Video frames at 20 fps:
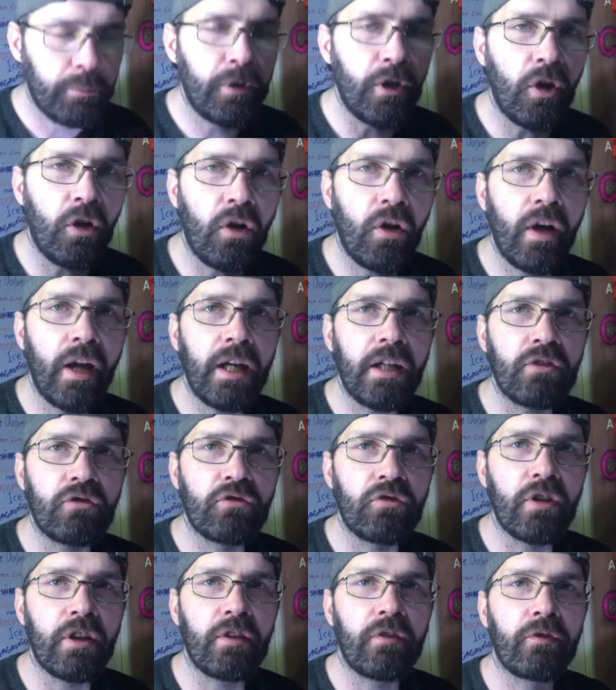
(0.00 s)
Pure
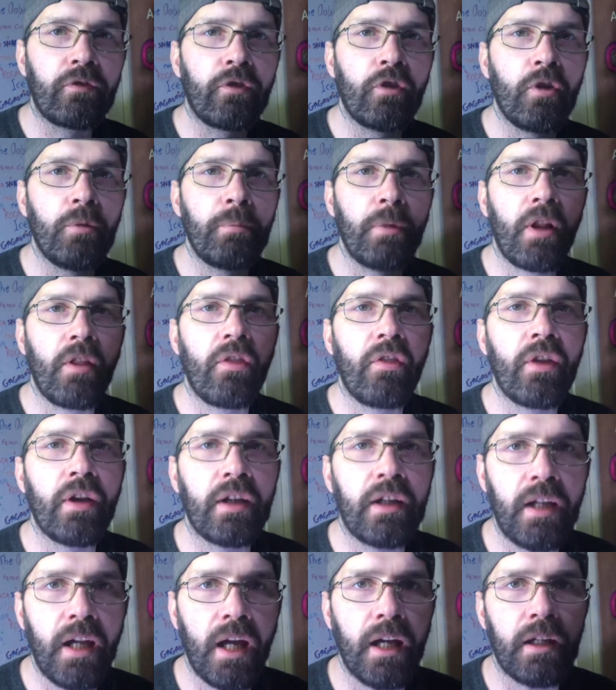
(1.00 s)
hatred from the
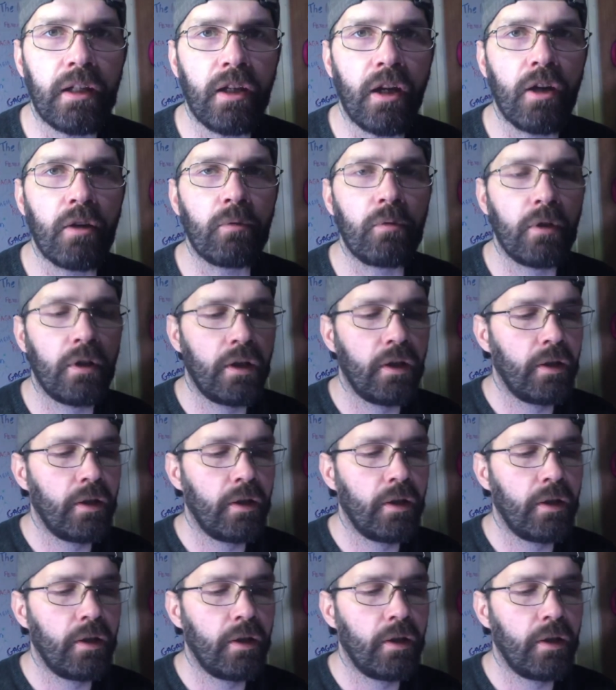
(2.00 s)
get-go.